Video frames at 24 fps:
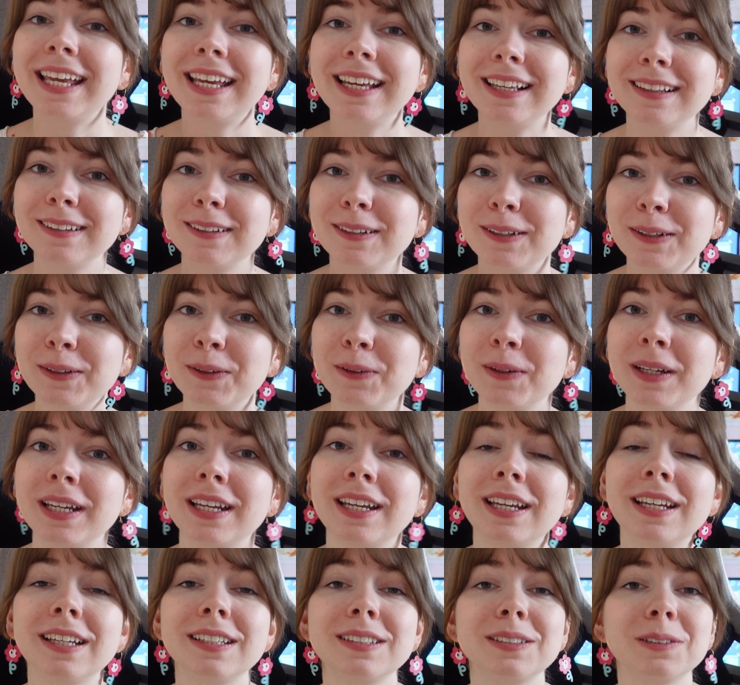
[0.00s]
Hello,
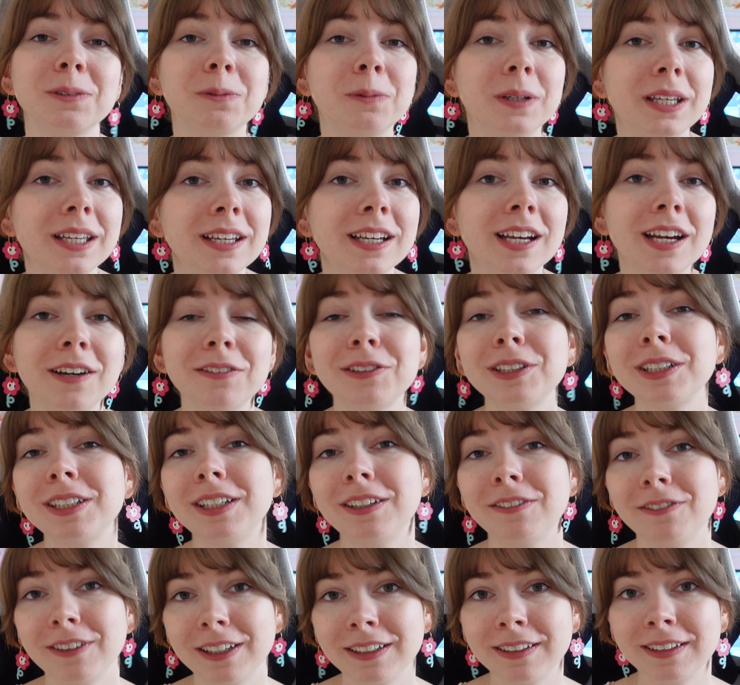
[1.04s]
it is a week after the
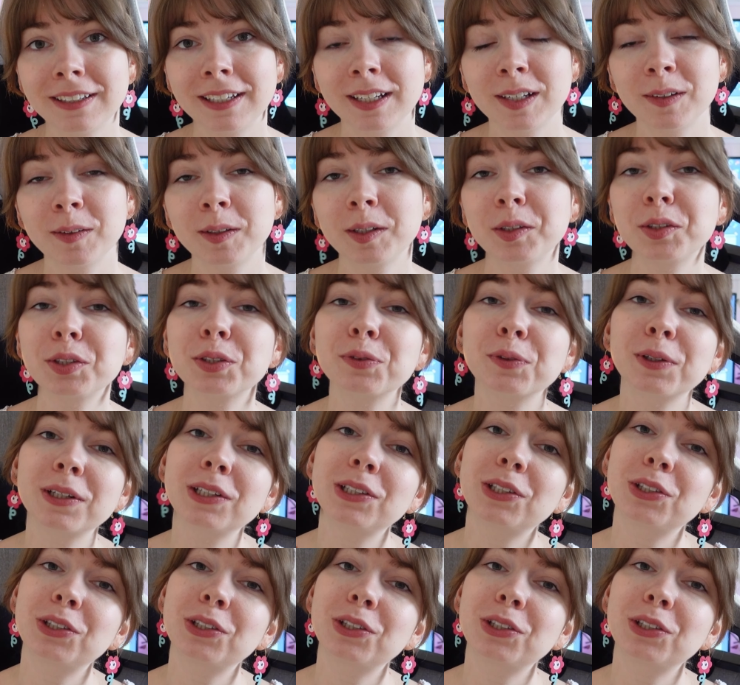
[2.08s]
event now and I just wanted